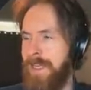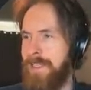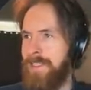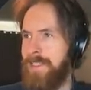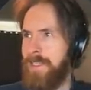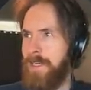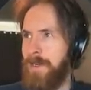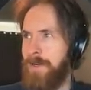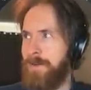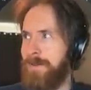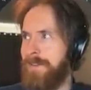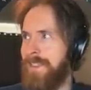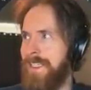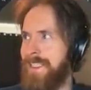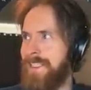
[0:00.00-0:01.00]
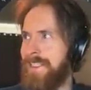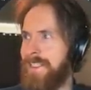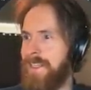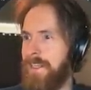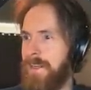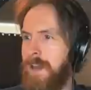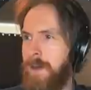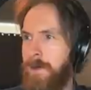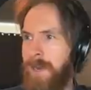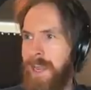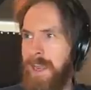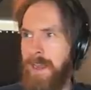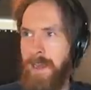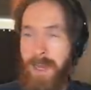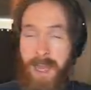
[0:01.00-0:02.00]
So this is an
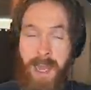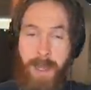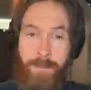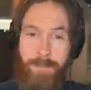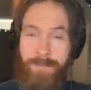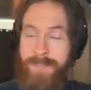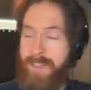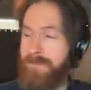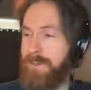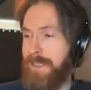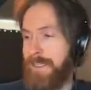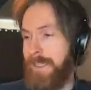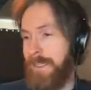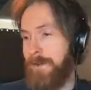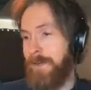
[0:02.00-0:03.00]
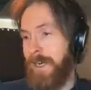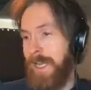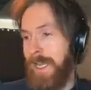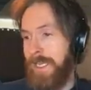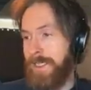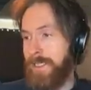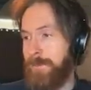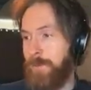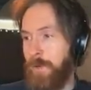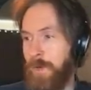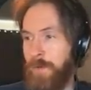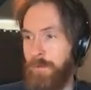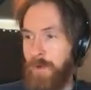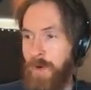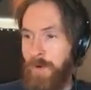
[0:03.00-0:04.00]
area I'm definitely gonna
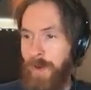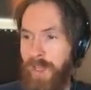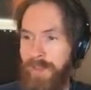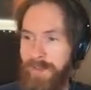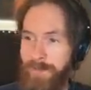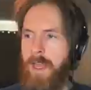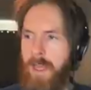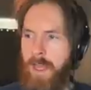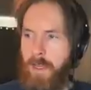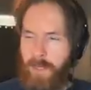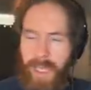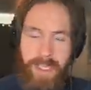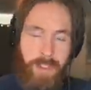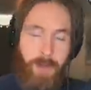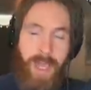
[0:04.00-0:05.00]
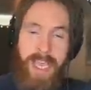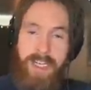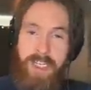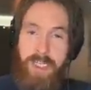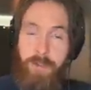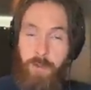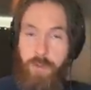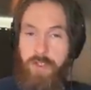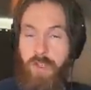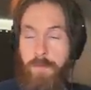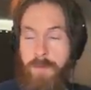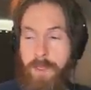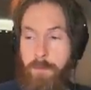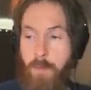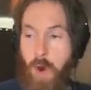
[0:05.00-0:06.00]
explore more, right? Okay, so I actually drew
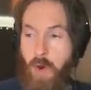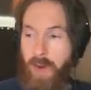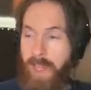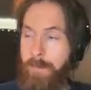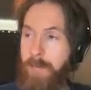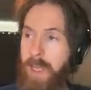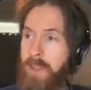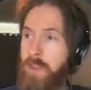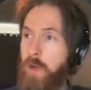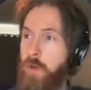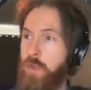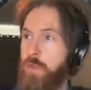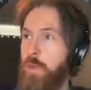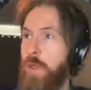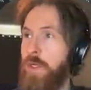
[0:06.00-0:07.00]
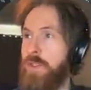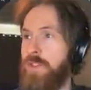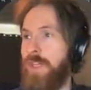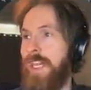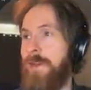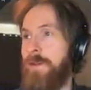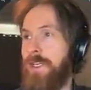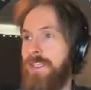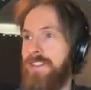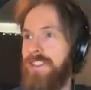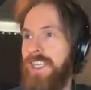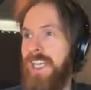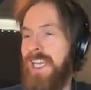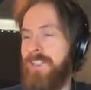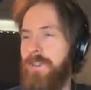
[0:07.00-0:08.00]
something more in my notebook. So here you can
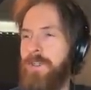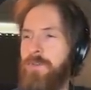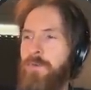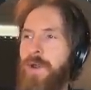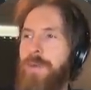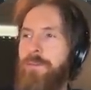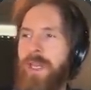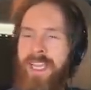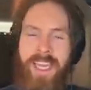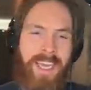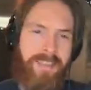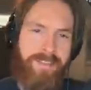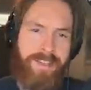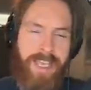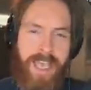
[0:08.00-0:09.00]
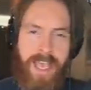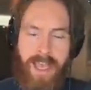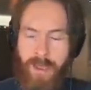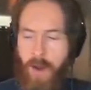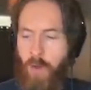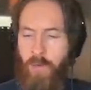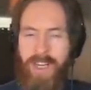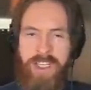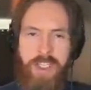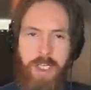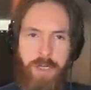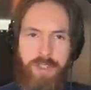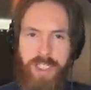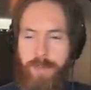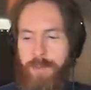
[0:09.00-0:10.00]
see I tried to replicate the
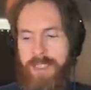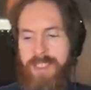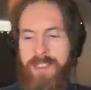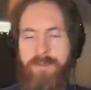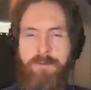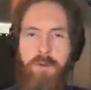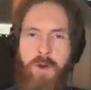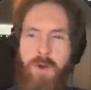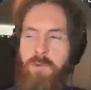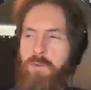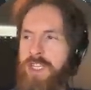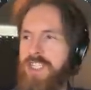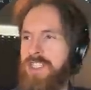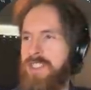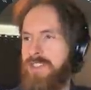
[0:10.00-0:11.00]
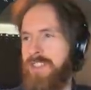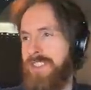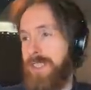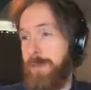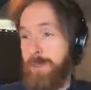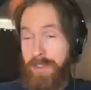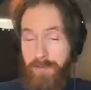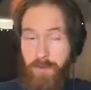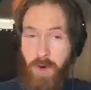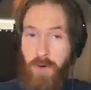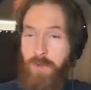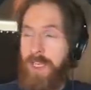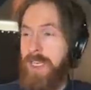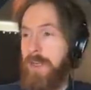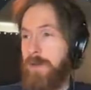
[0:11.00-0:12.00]
original GPT-4 wish
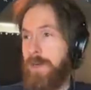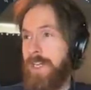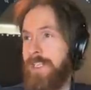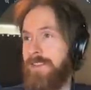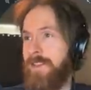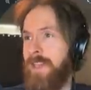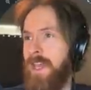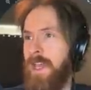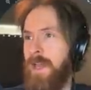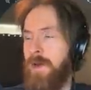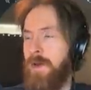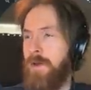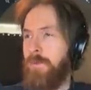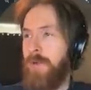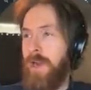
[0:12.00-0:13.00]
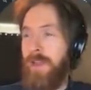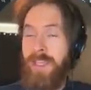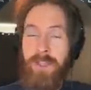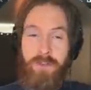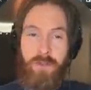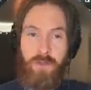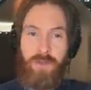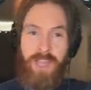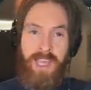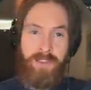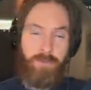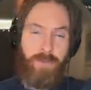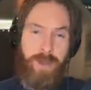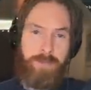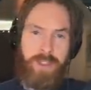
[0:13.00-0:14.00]
GPT-4 video, right? Where he drew
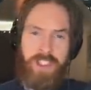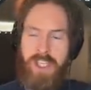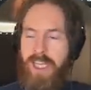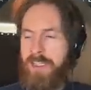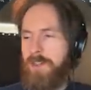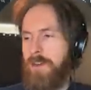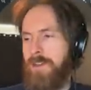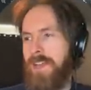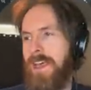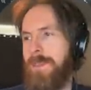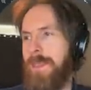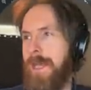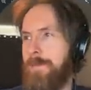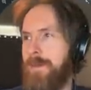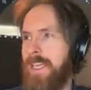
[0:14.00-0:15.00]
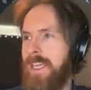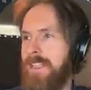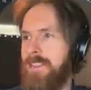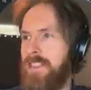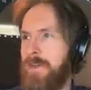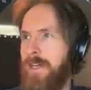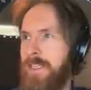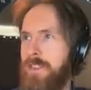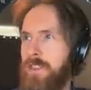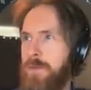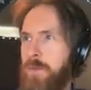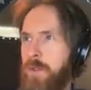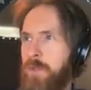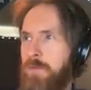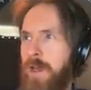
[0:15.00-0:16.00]
that website on that napkin. So I
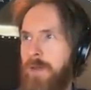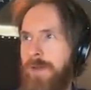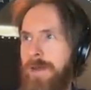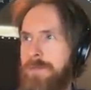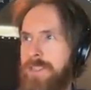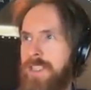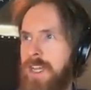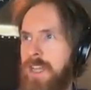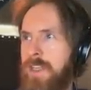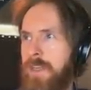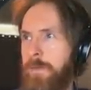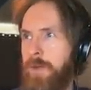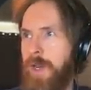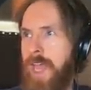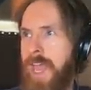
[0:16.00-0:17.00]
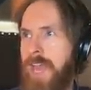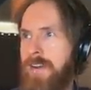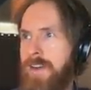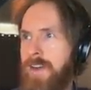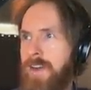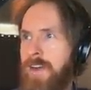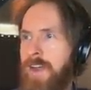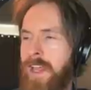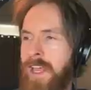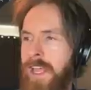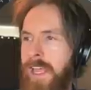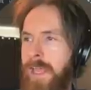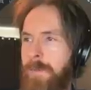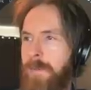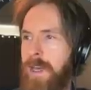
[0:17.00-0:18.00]
just put my website, I put a header,
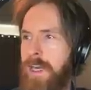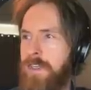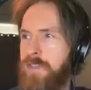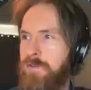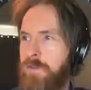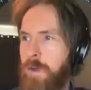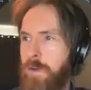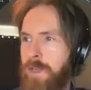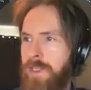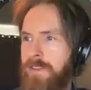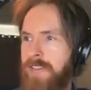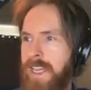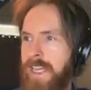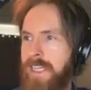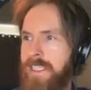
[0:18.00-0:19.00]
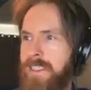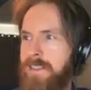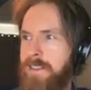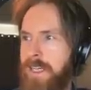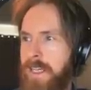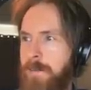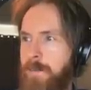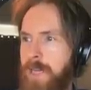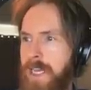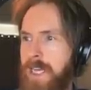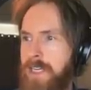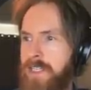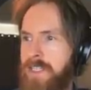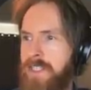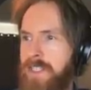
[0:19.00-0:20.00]
image, floating text,
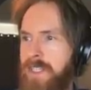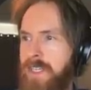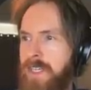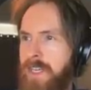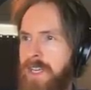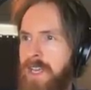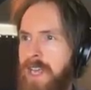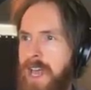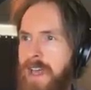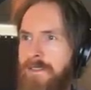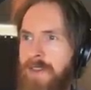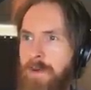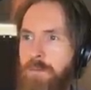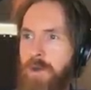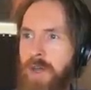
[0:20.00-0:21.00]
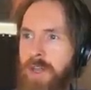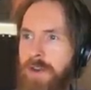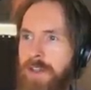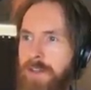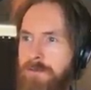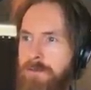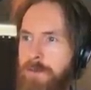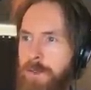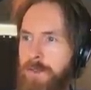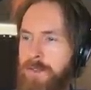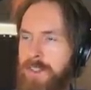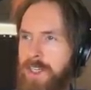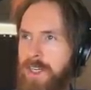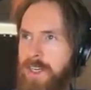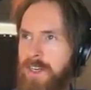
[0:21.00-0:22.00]
image, and we have body,
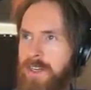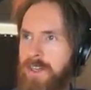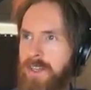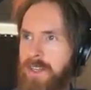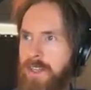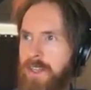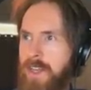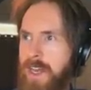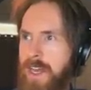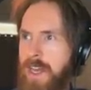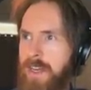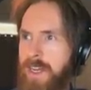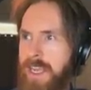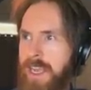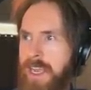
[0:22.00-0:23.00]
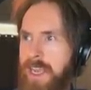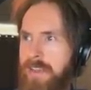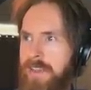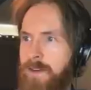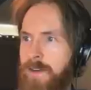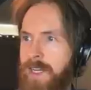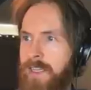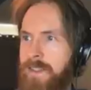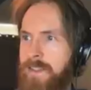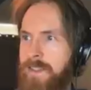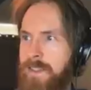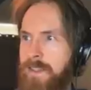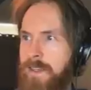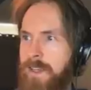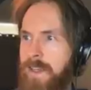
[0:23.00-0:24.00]
footer, and yeah, header right.
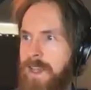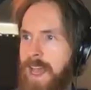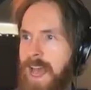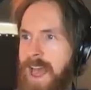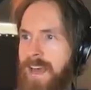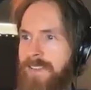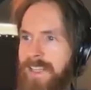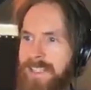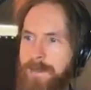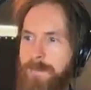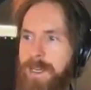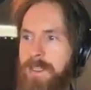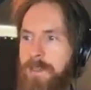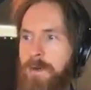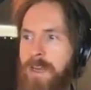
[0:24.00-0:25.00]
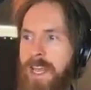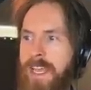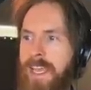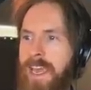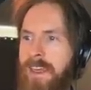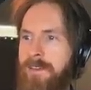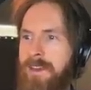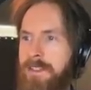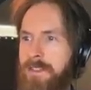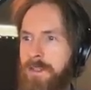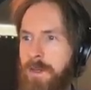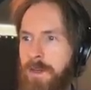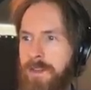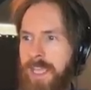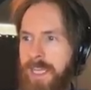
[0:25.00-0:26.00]
And that's about all I gave it. So
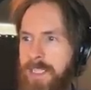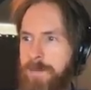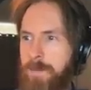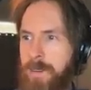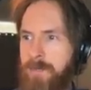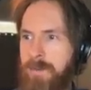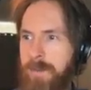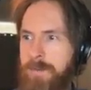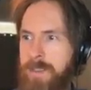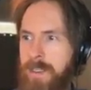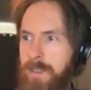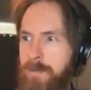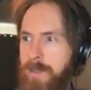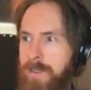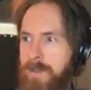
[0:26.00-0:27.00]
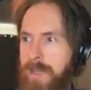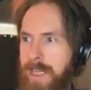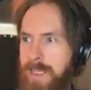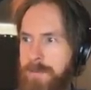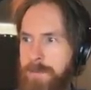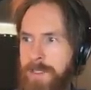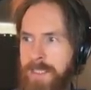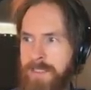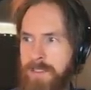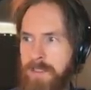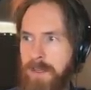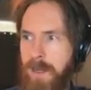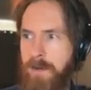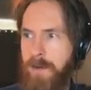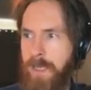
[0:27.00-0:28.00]
you're an expert website creator, expertise in
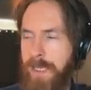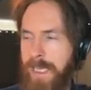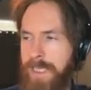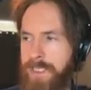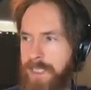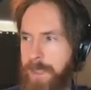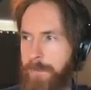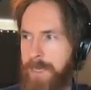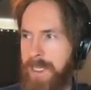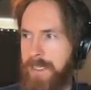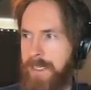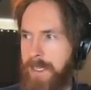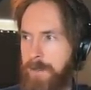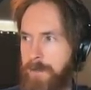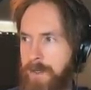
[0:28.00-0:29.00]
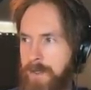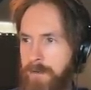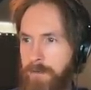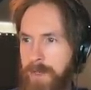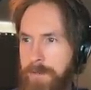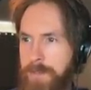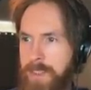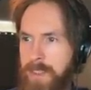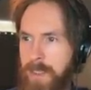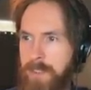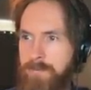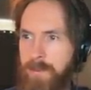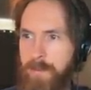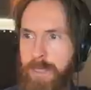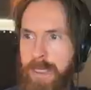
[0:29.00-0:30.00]
Java and HTML. Can you create a
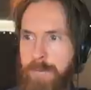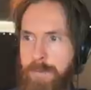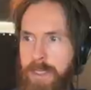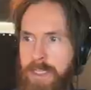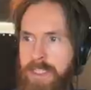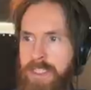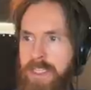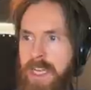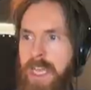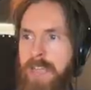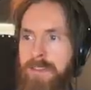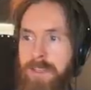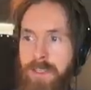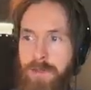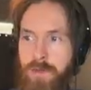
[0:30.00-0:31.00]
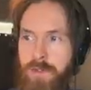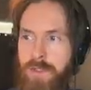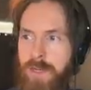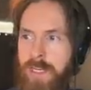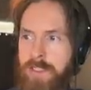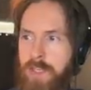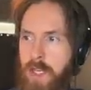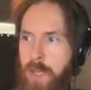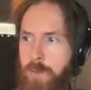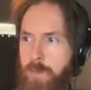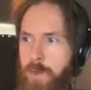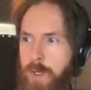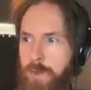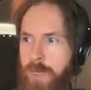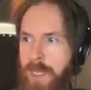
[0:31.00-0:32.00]
website from the image the user has
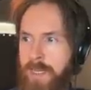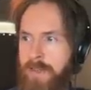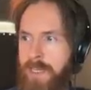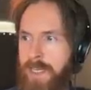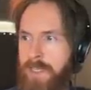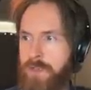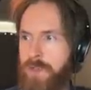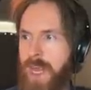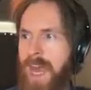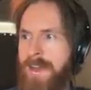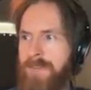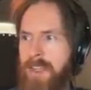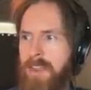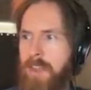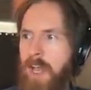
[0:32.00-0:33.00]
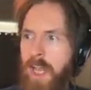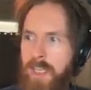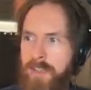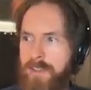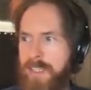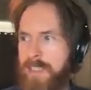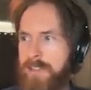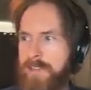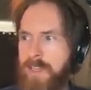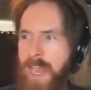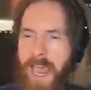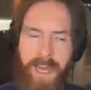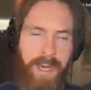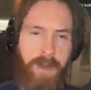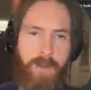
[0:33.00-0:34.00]
uploaded? It should have a 90s
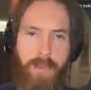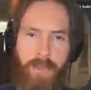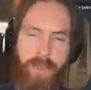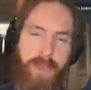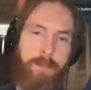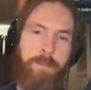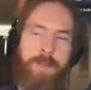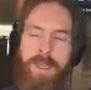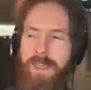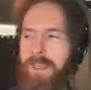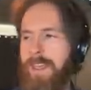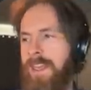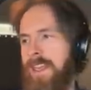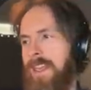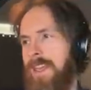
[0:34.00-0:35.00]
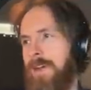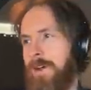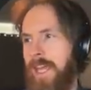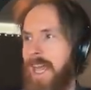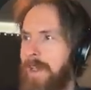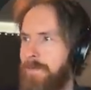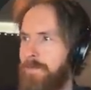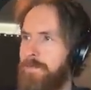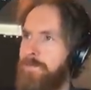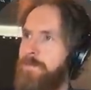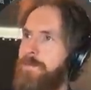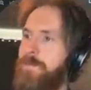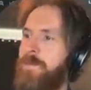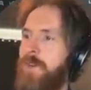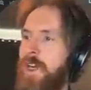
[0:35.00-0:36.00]
hacker theme. Okay,
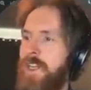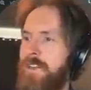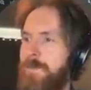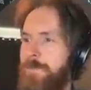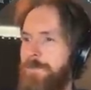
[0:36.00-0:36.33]
right?